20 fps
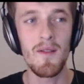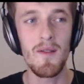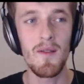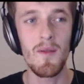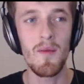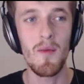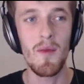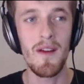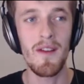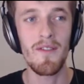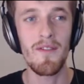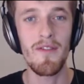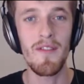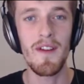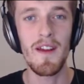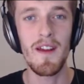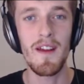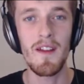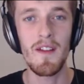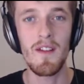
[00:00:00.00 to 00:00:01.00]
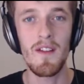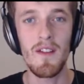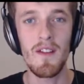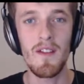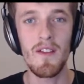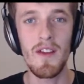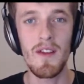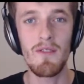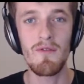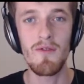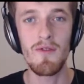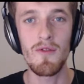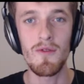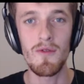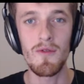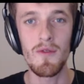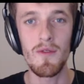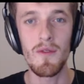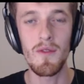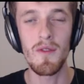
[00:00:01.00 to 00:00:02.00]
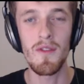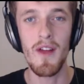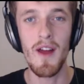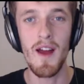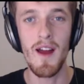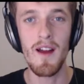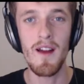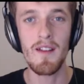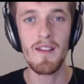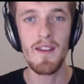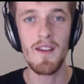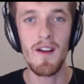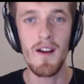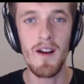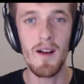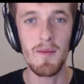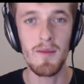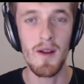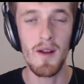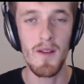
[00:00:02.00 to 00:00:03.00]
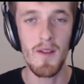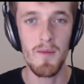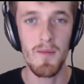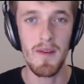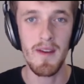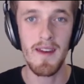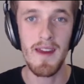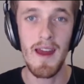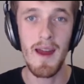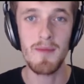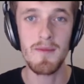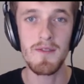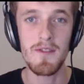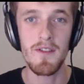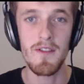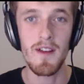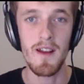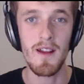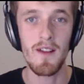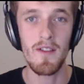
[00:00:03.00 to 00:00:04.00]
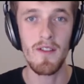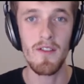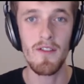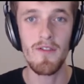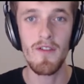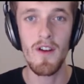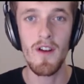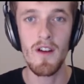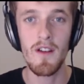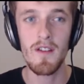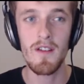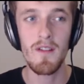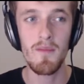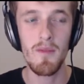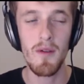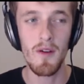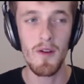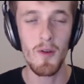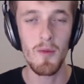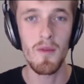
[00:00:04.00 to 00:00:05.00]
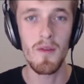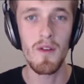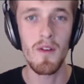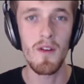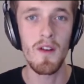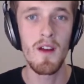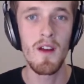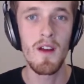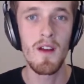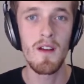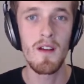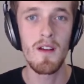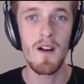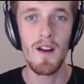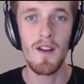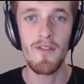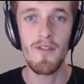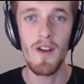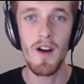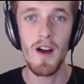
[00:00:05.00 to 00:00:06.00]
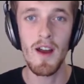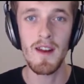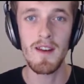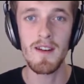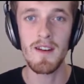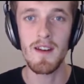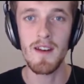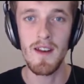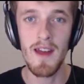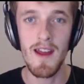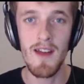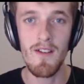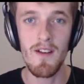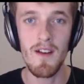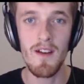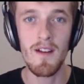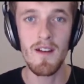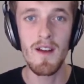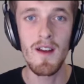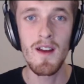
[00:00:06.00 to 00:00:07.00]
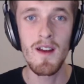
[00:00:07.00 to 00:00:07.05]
with the rule that I'm going to be capturing the first Pokemon I find in an area,